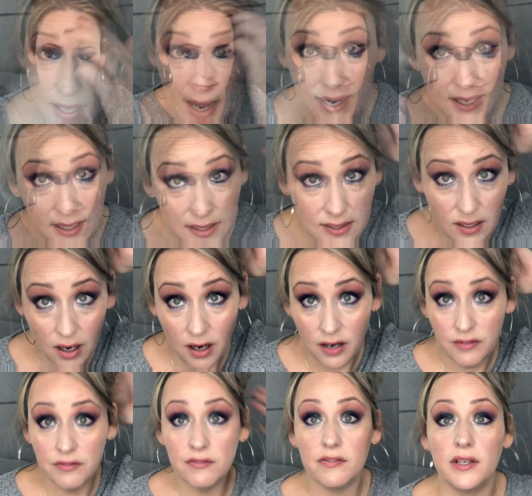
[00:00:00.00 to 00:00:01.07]
that is our
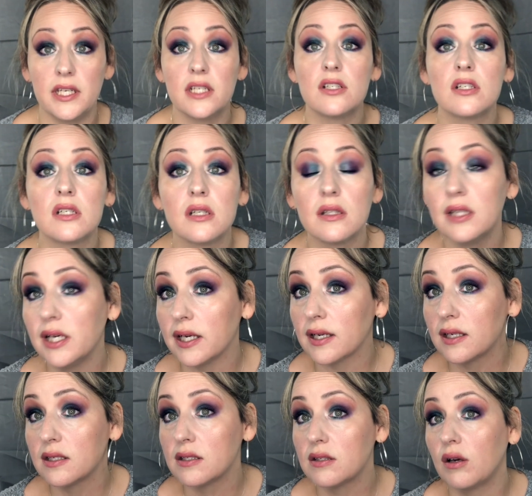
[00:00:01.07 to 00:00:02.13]
finished
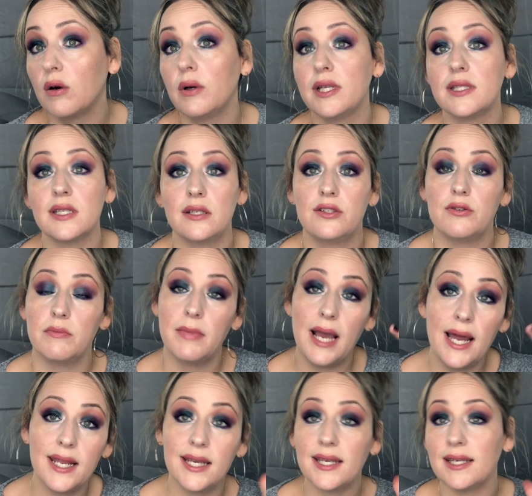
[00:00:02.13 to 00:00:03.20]
look. So it's
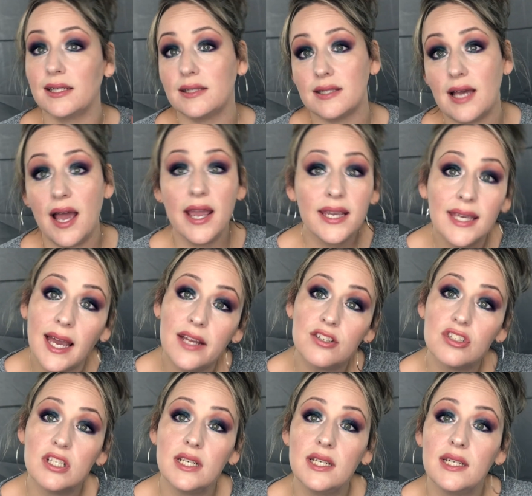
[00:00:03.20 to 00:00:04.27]
dramatic, it's
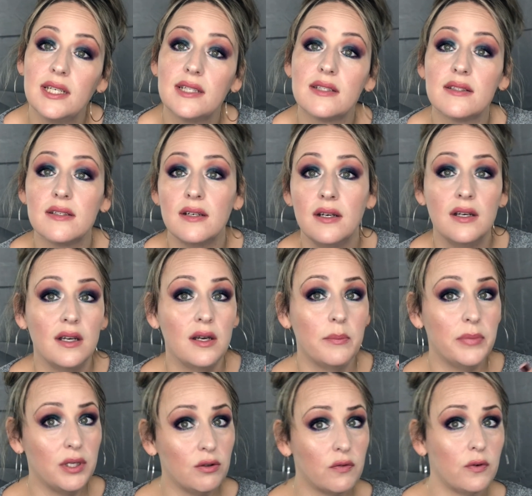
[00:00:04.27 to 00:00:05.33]
eye-catching, it's
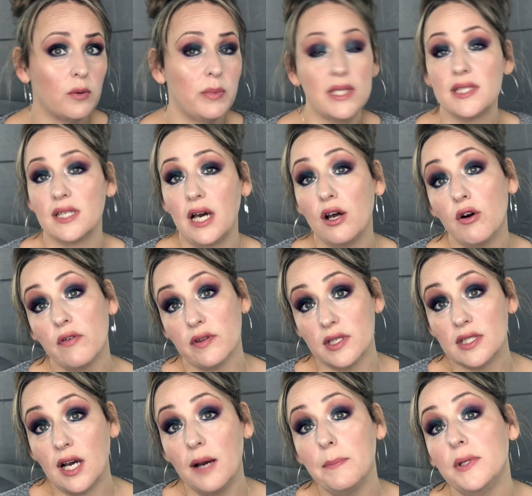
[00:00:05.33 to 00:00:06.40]
beautiful, but it's not over the
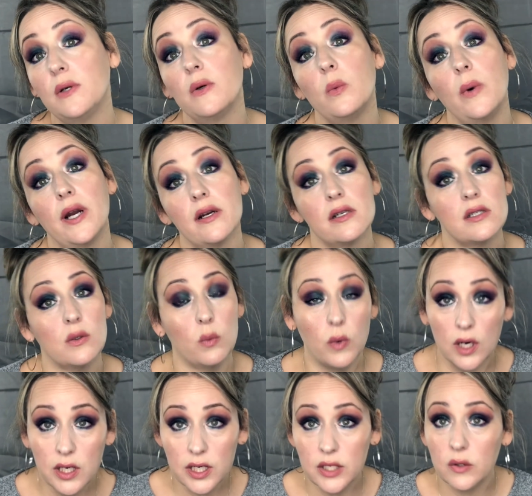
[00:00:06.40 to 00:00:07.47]
top. You could wear it to
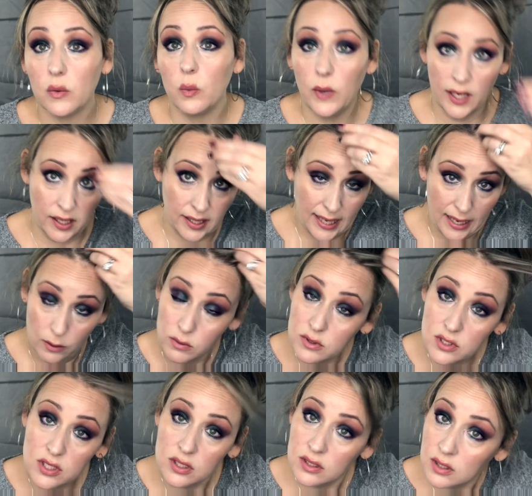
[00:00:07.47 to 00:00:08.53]
work, you could wear it
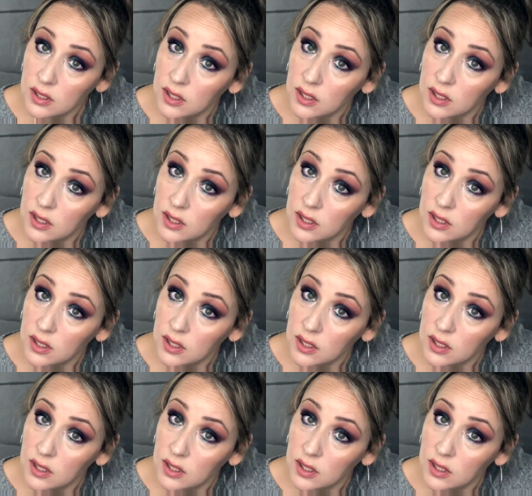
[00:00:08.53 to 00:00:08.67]
out.